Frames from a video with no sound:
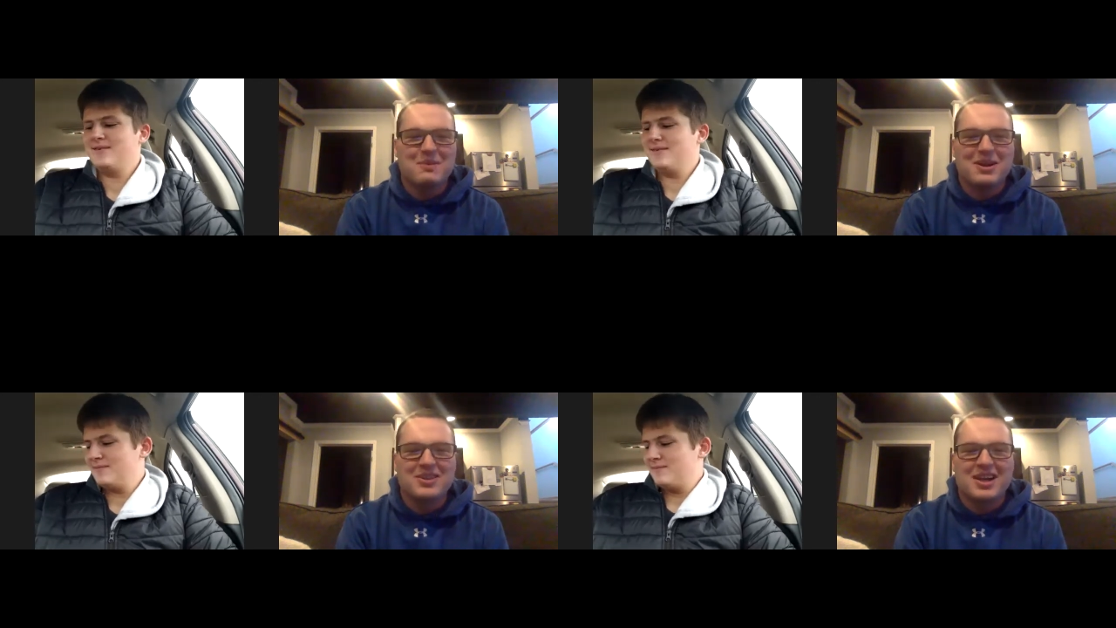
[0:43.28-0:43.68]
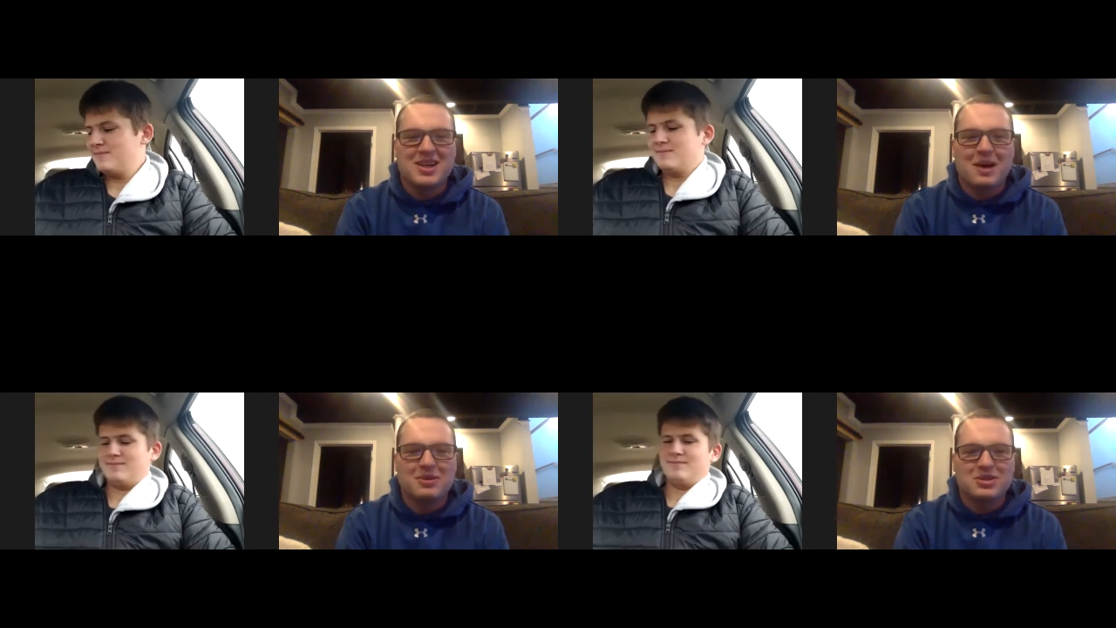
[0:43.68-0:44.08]
Speaker 1: about that
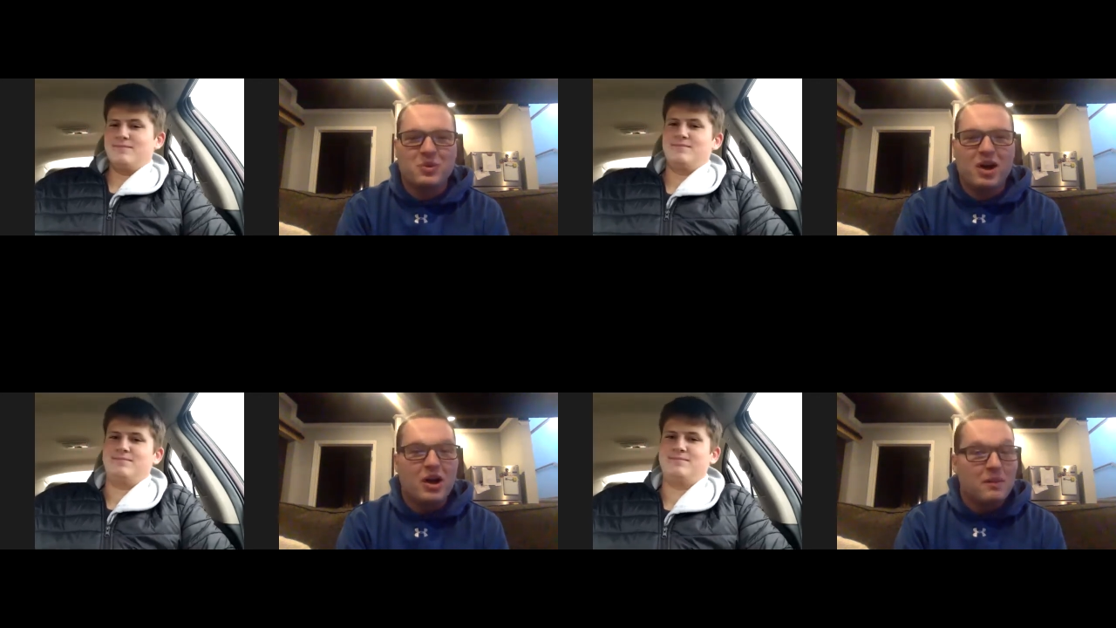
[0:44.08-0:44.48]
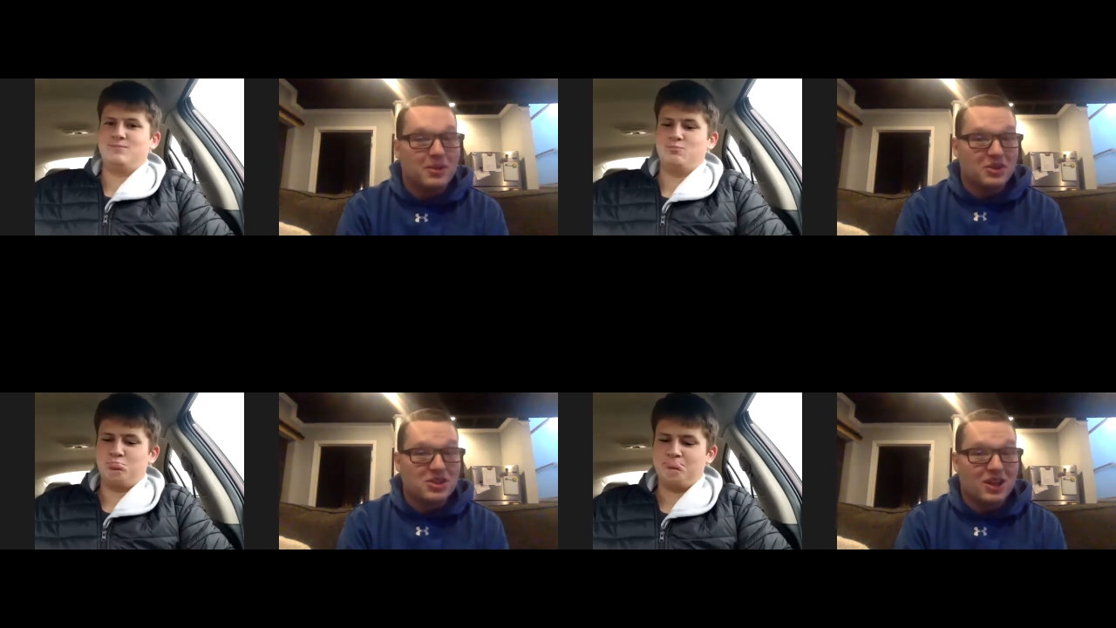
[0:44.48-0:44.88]
topic as well. But
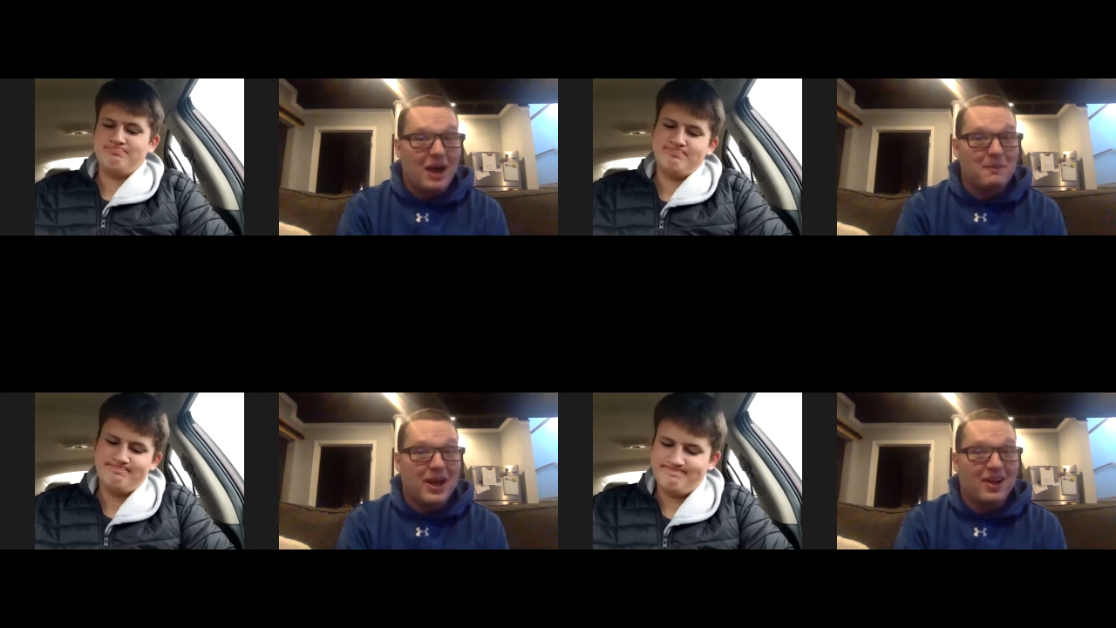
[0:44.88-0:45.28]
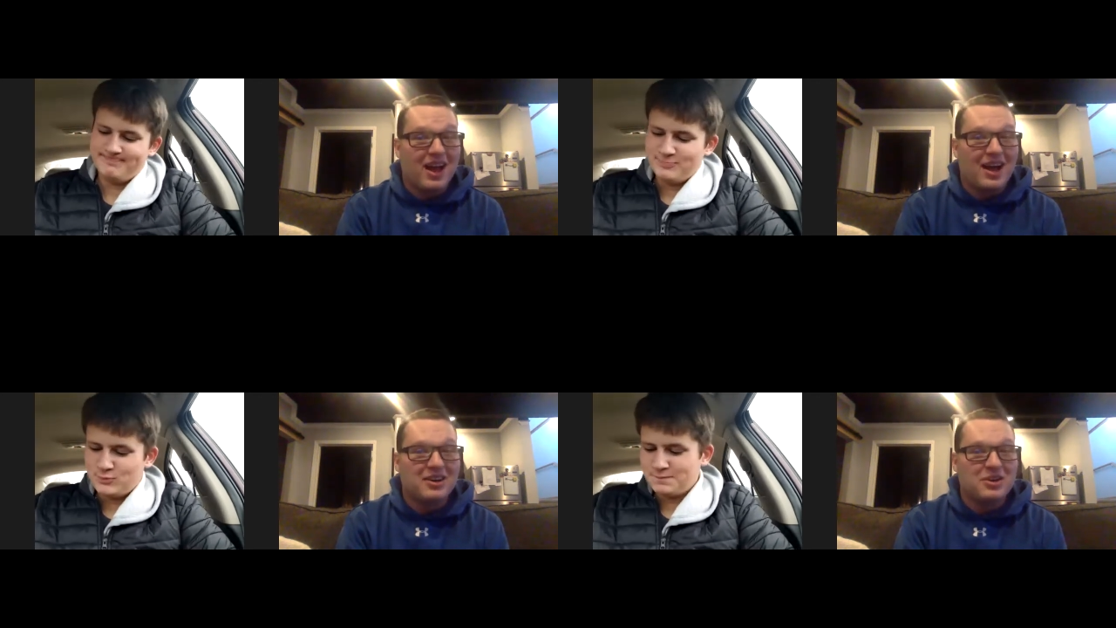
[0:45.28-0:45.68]
there's a lot been a
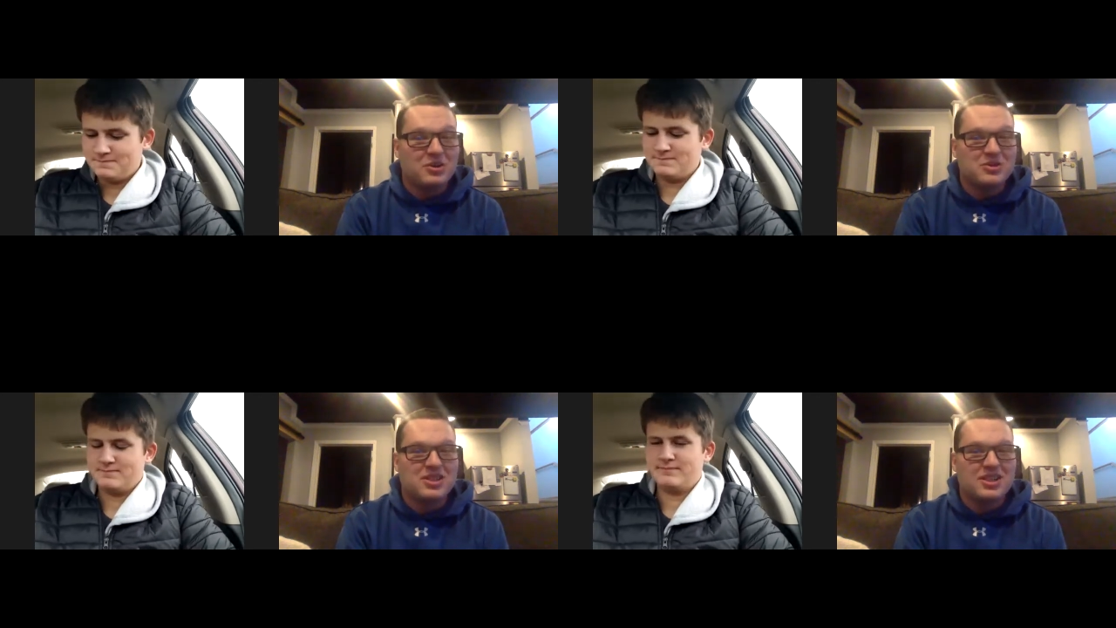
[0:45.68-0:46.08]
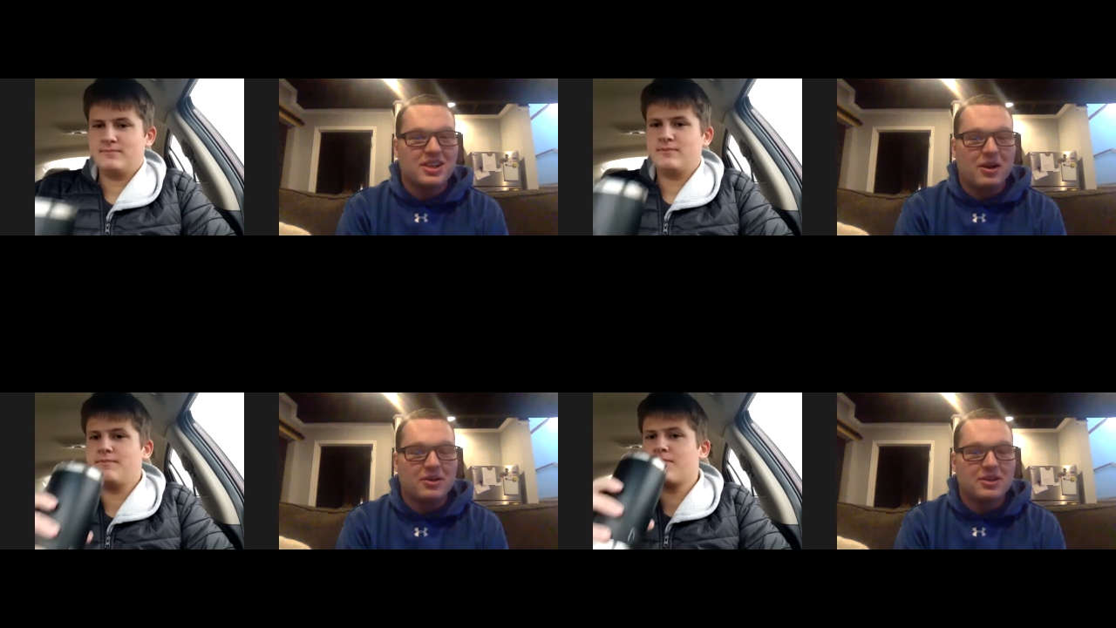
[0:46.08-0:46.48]
lot of news in
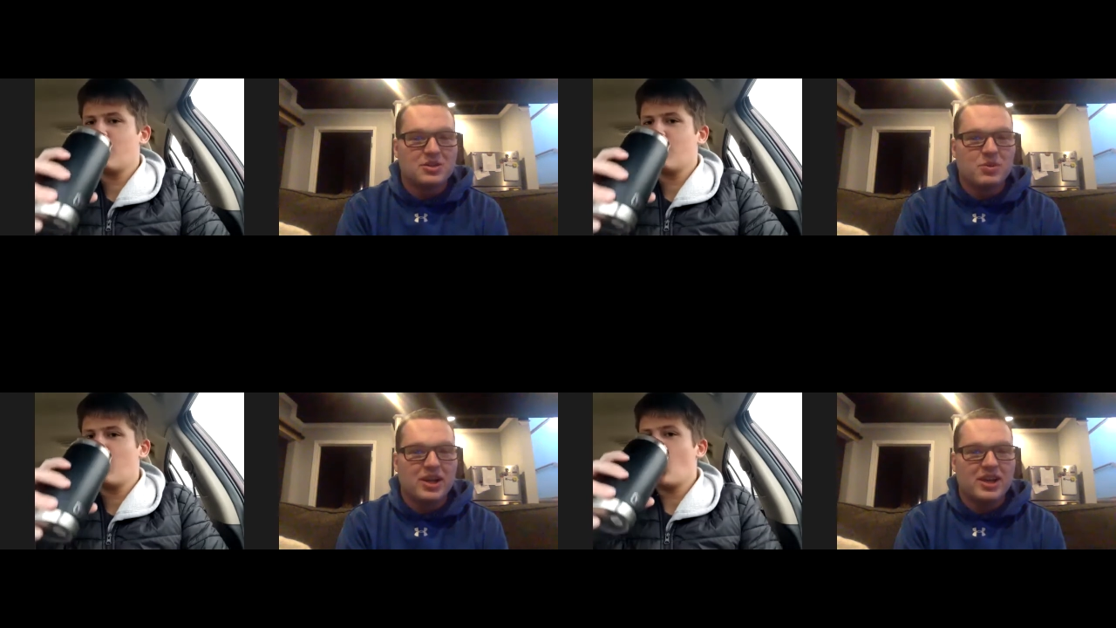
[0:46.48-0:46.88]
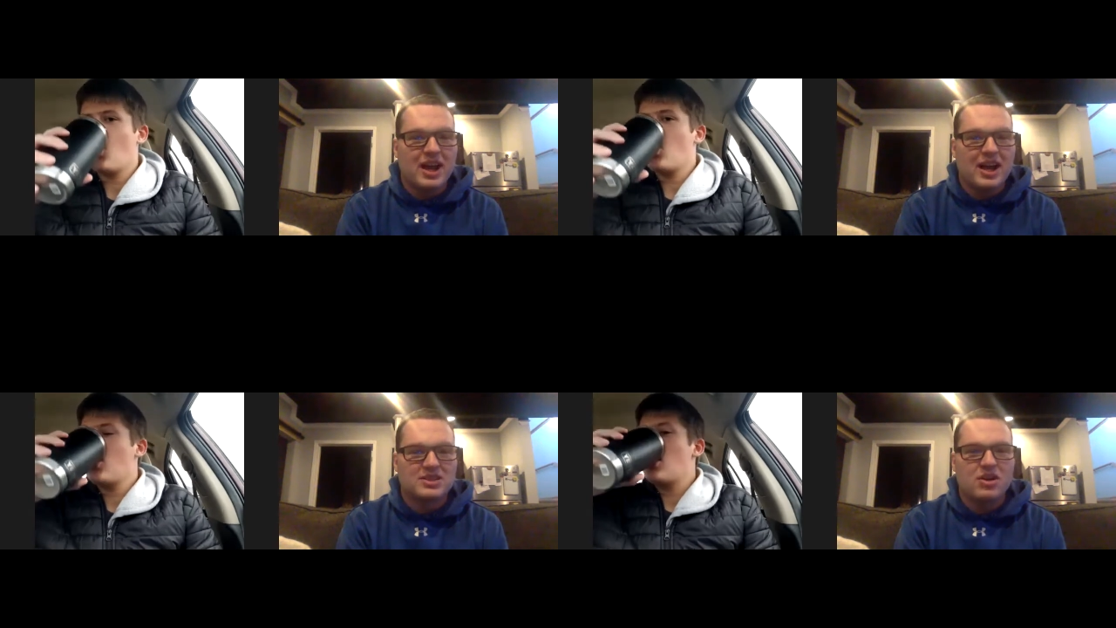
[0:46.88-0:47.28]
uh, this week in
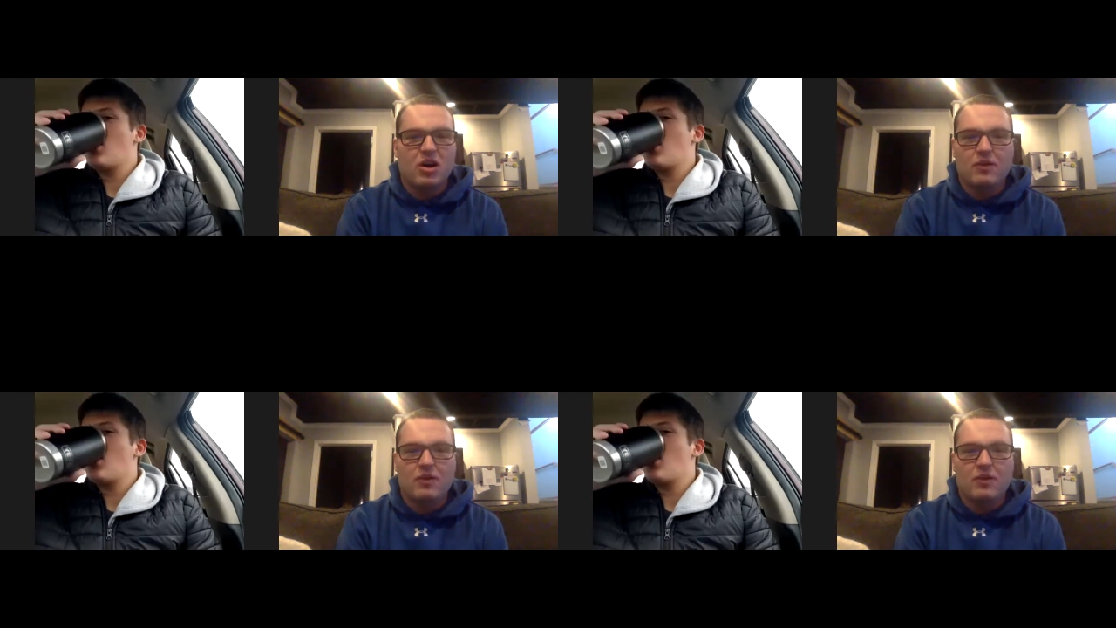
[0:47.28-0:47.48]
NASCAR.